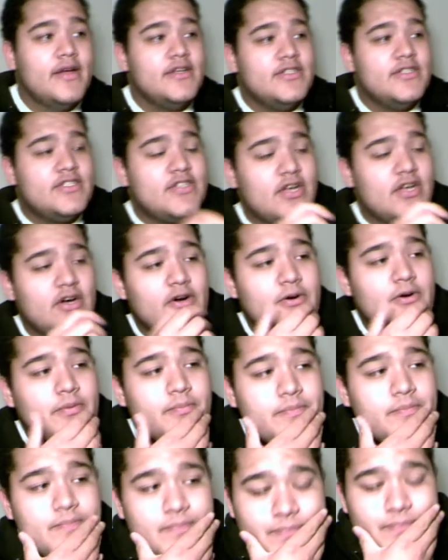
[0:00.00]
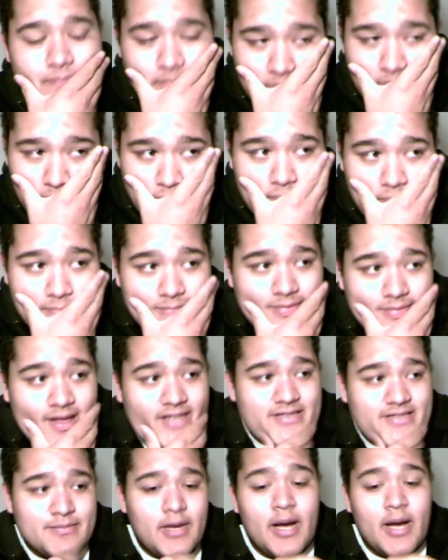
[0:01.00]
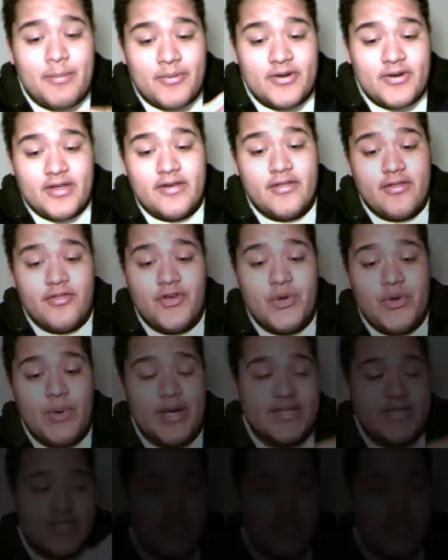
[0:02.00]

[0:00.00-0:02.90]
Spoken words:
So, that's my particular question.